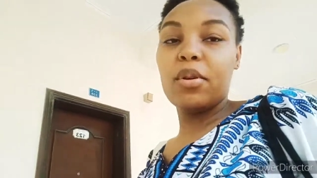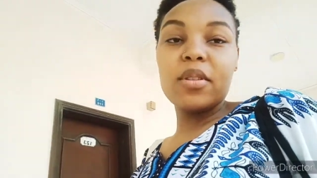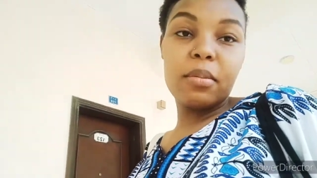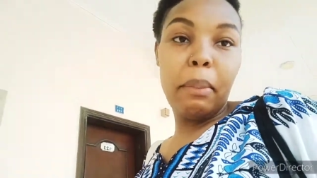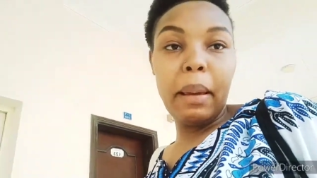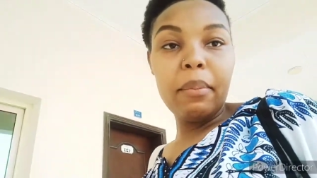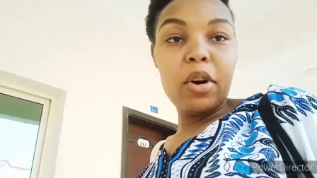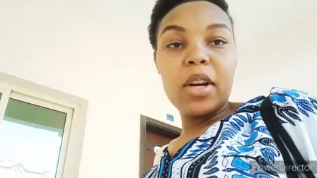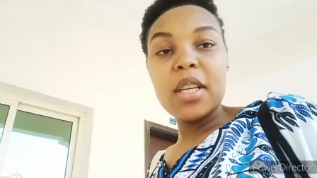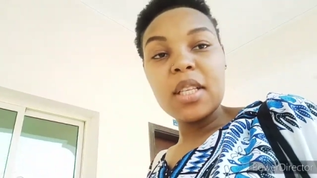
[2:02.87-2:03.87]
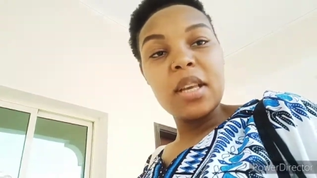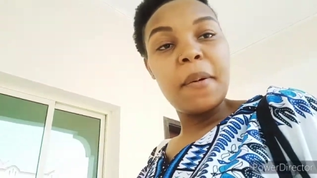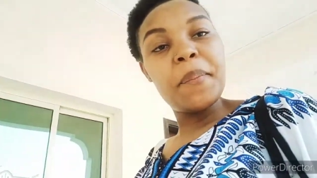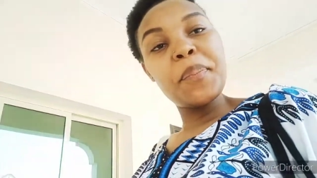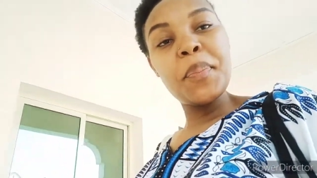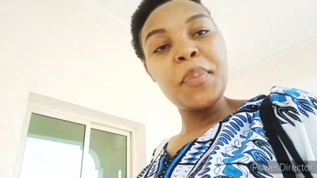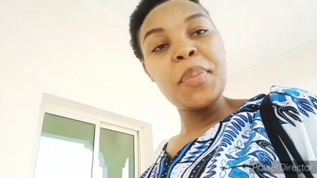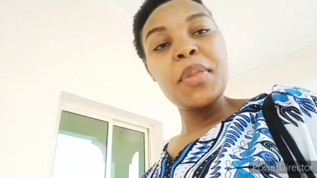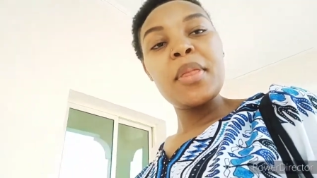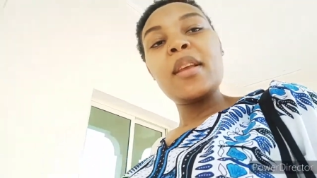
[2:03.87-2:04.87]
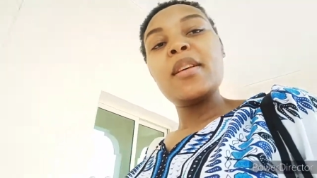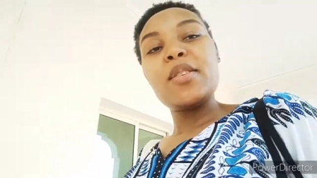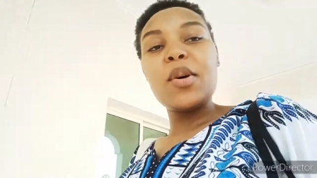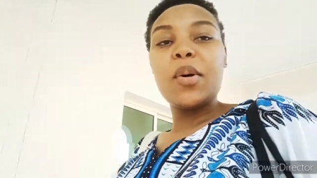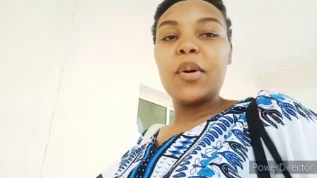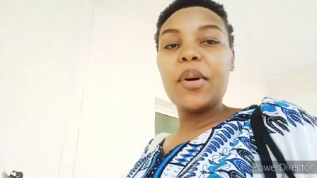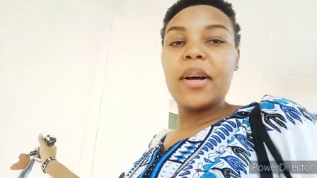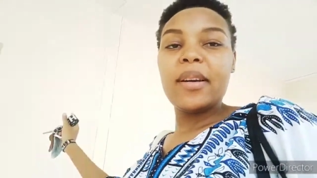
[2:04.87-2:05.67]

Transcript: those memories, so